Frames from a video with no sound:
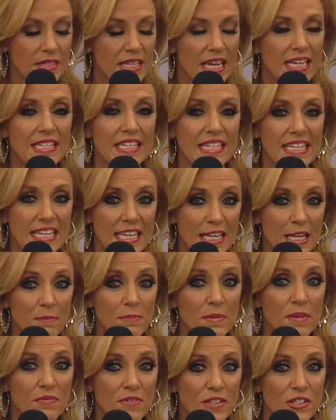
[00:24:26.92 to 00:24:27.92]
and to
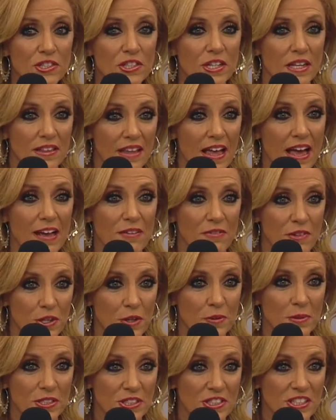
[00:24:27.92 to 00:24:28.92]
keep the vision alive, you
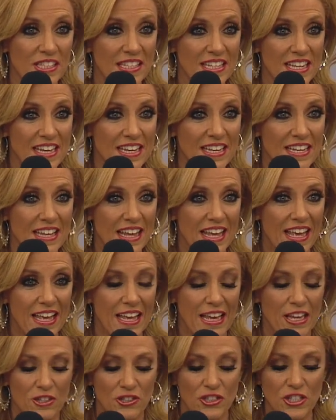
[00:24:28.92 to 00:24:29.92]
know what she did?
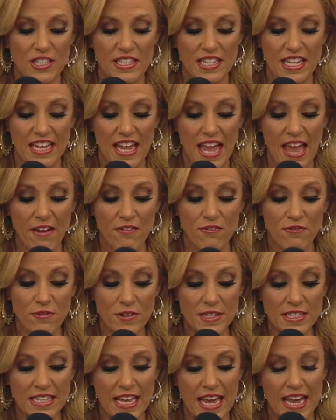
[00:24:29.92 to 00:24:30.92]
She said
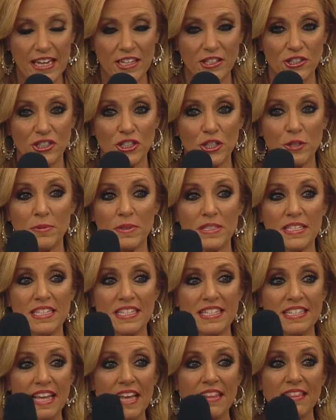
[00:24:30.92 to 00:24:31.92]
every day she would
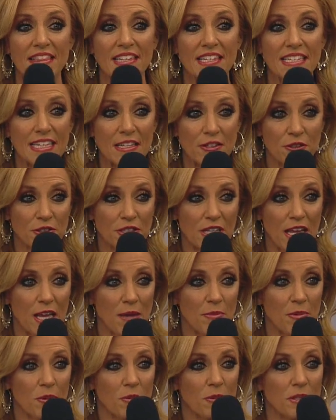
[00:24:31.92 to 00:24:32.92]
set the dinner
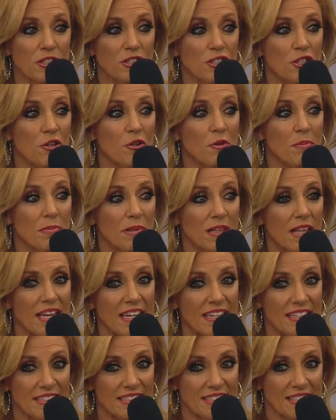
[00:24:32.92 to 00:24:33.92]
table with two
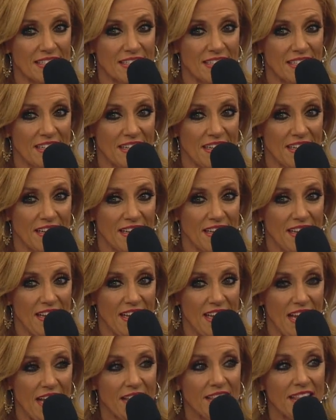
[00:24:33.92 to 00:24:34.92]
plates.
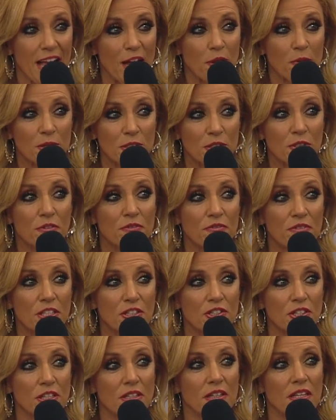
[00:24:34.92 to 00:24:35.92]
And that was her
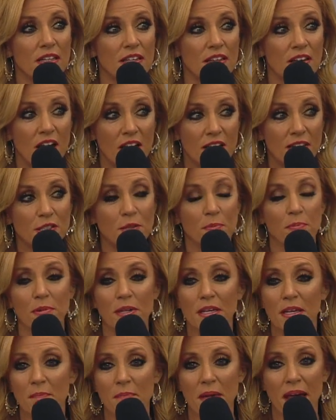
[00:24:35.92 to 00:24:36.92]
vision that God is
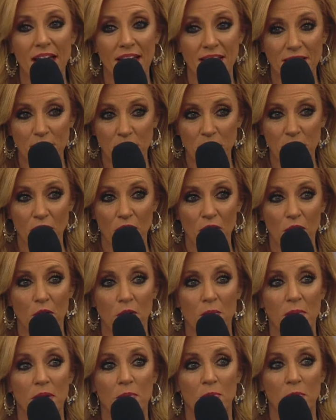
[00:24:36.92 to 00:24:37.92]
bringing my husband
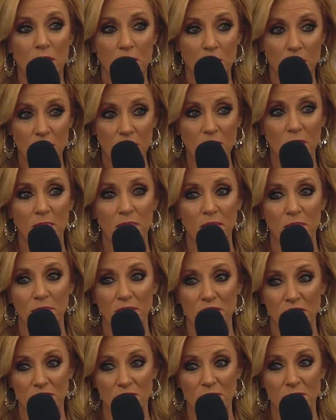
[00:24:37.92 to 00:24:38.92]
home and we will be
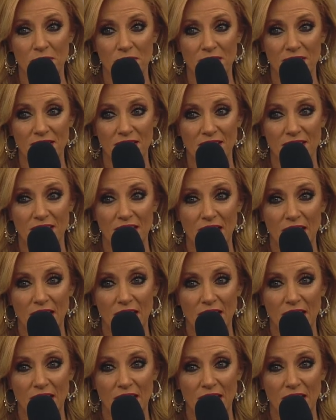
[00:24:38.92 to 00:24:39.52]
restored.